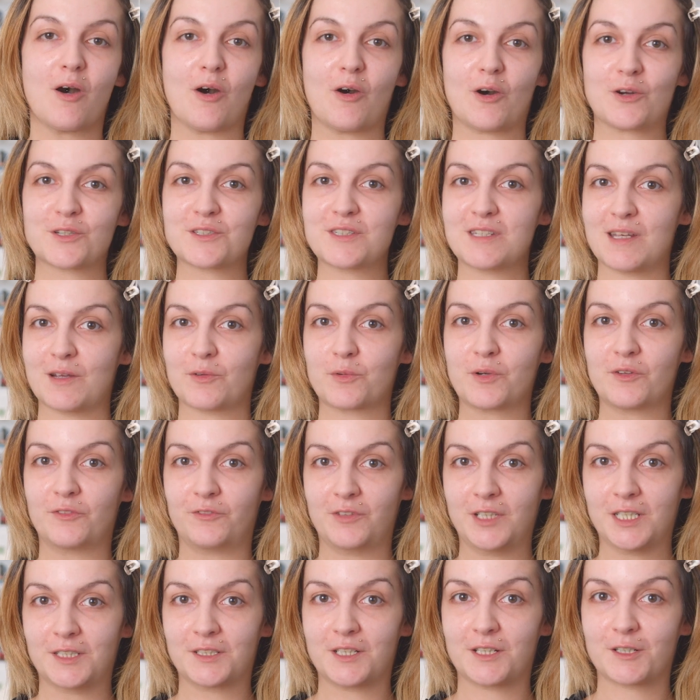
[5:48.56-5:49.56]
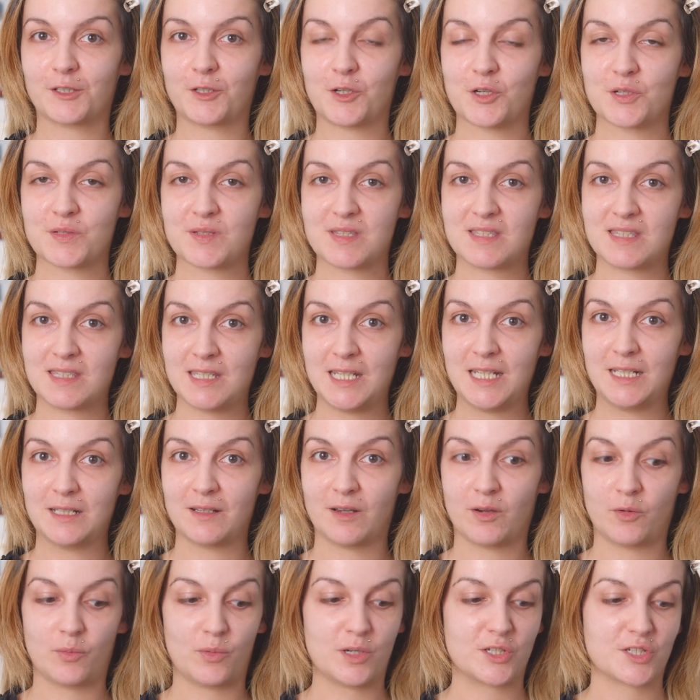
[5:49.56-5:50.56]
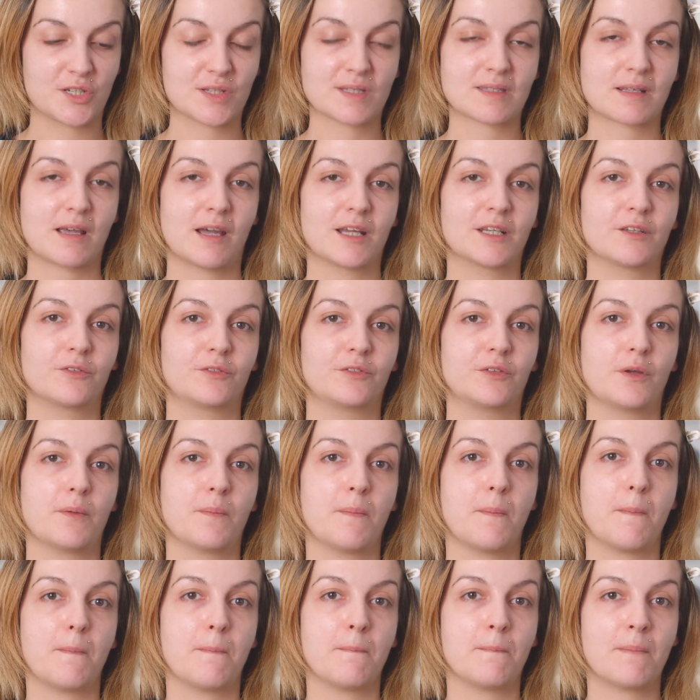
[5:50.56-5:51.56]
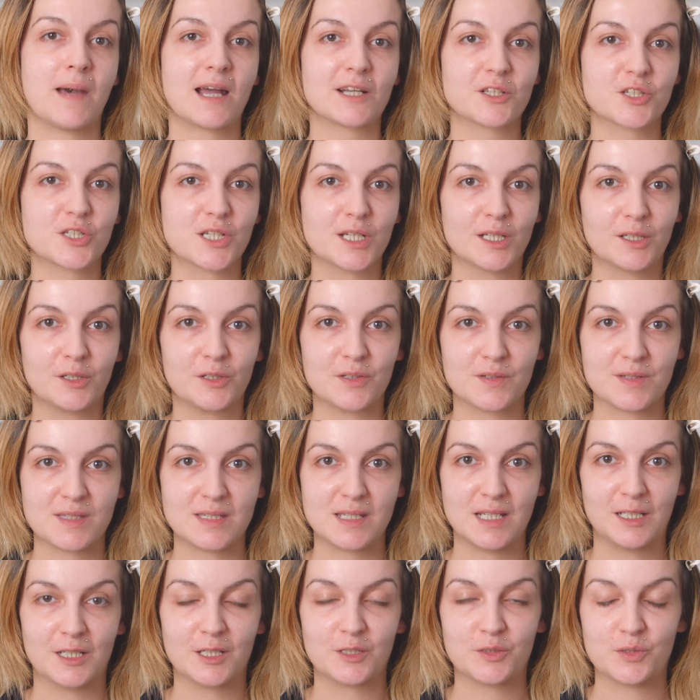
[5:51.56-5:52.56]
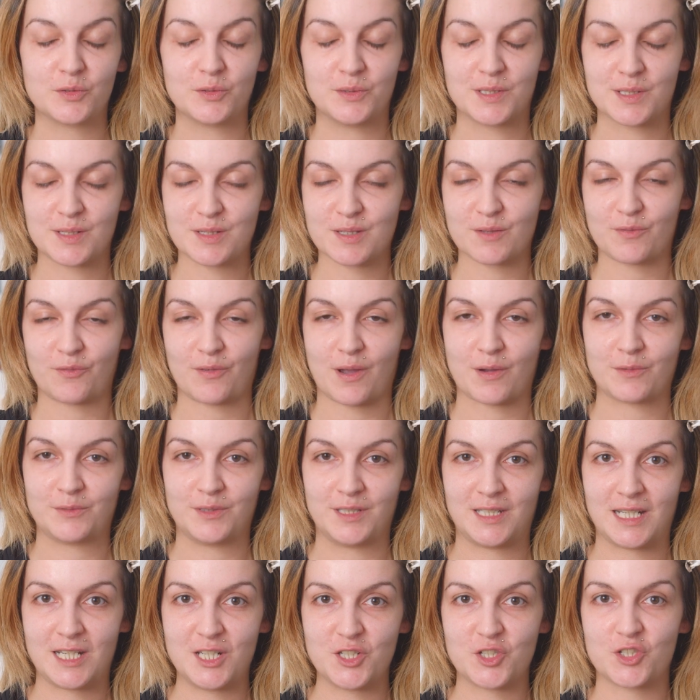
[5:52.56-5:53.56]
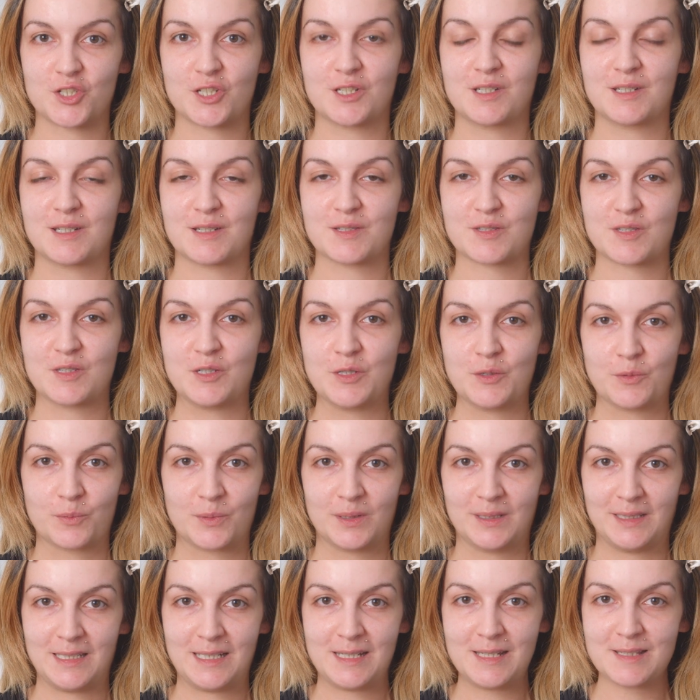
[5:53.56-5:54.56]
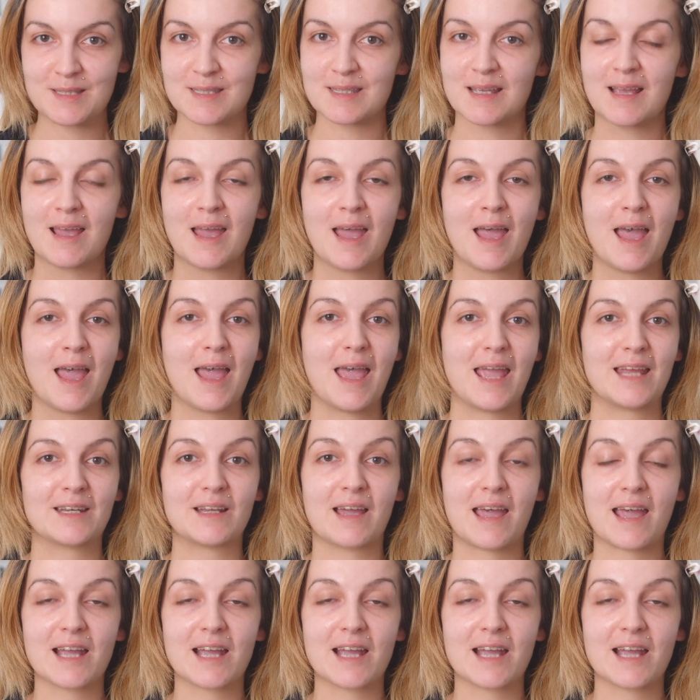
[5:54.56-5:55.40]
on their Revealer concealer, which is kind of the matching concealer to this foundation, this new release. And I